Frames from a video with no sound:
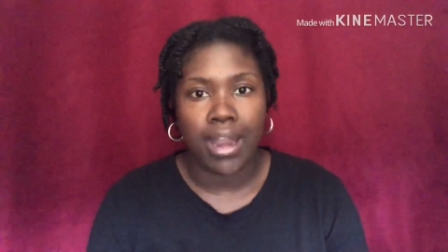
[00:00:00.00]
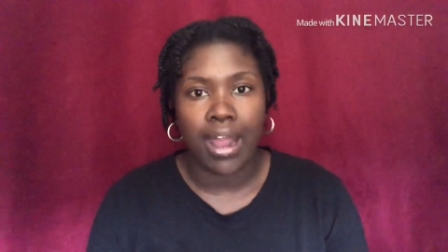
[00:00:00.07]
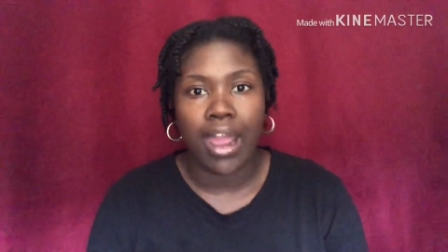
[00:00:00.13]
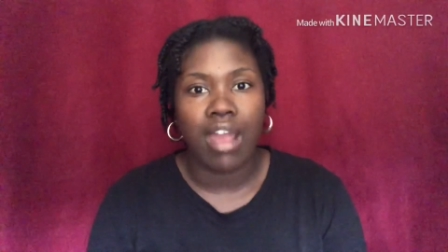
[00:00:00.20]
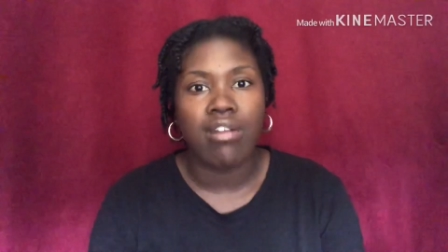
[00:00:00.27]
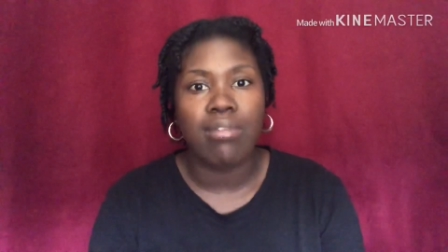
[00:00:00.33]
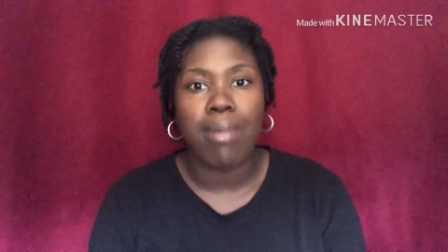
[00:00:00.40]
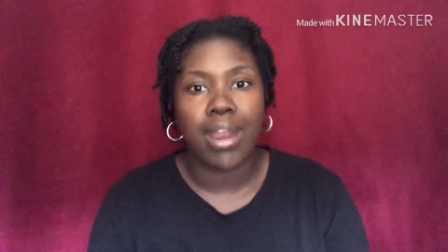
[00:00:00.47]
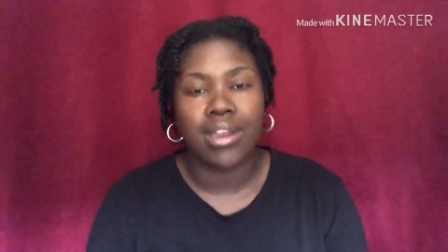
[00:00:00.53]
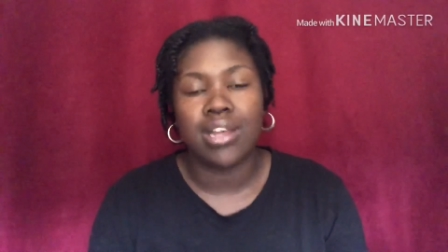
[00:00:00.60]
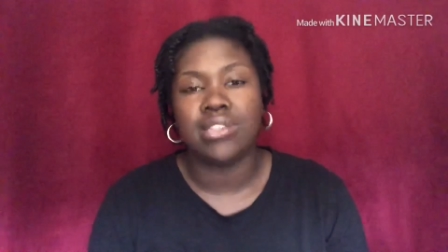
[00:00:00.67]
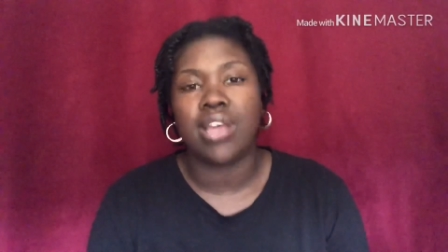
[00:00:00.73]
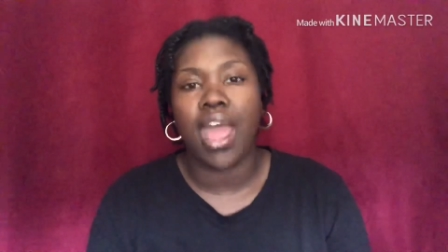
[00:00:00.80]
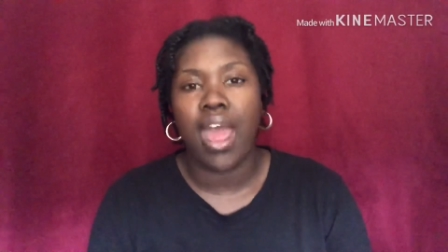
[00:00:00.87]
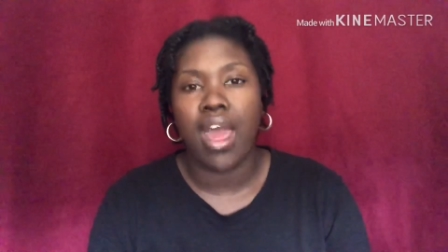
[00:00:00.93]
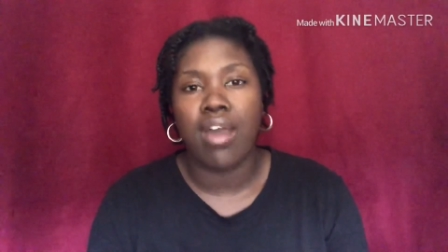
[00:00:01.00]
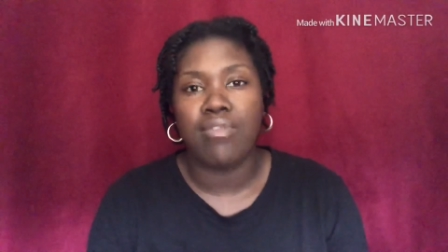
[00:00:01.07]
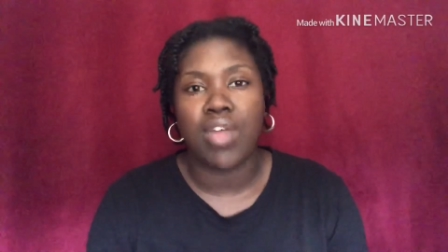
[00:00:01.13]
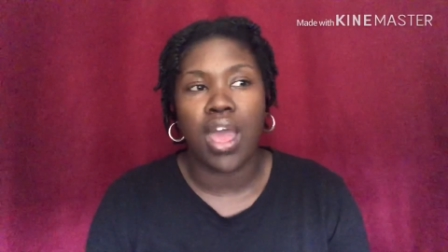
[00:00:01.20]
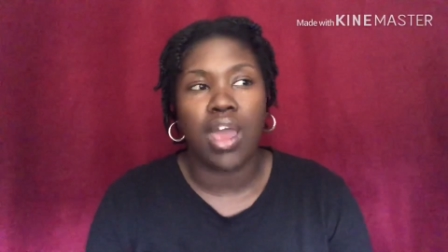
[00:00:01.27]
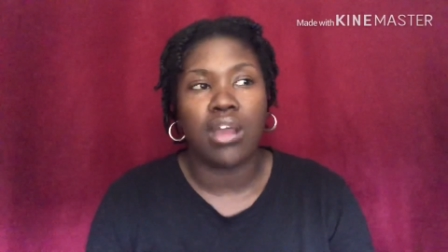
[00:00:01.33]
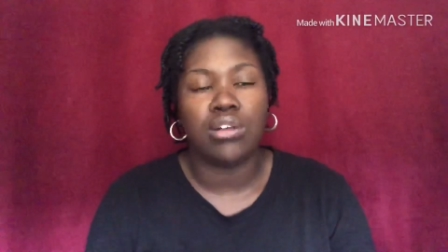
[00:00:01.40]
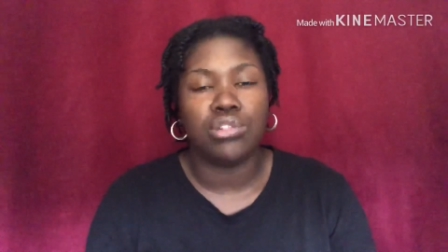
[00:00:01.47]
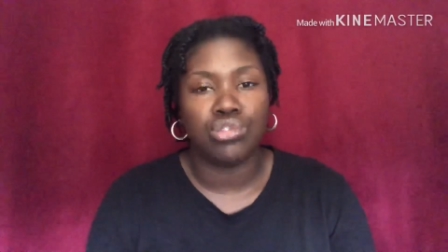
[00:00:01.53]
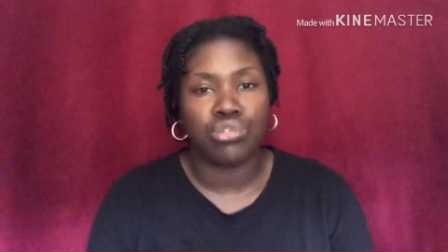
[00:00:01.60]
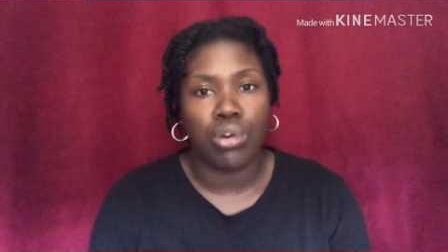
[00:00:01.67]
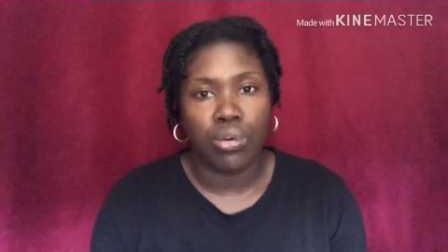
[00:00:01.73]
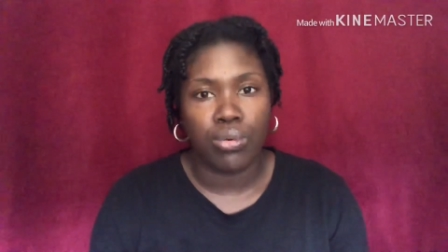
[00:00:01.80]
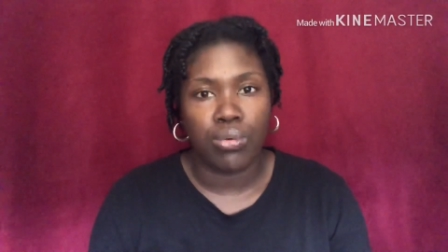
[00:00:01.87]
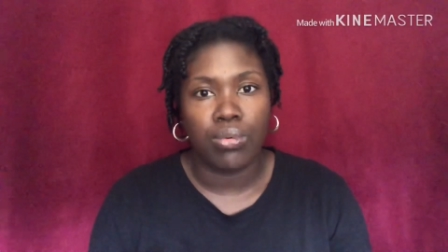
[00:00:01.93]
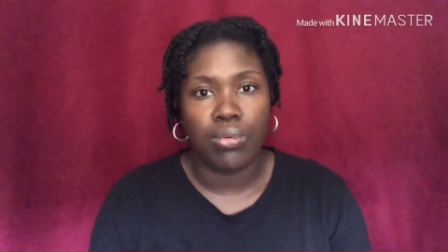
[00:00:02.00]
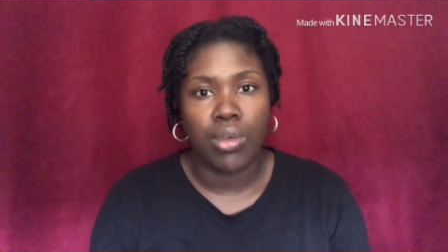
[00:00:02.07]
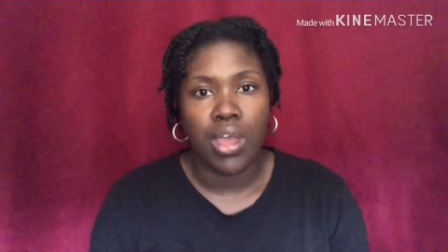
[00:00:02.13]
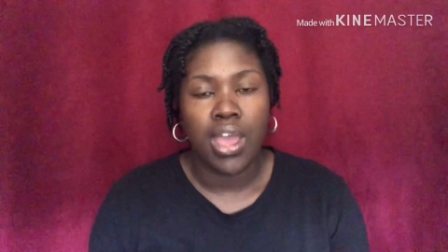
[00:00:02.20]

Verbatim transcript: Like everybody doesn't have that control.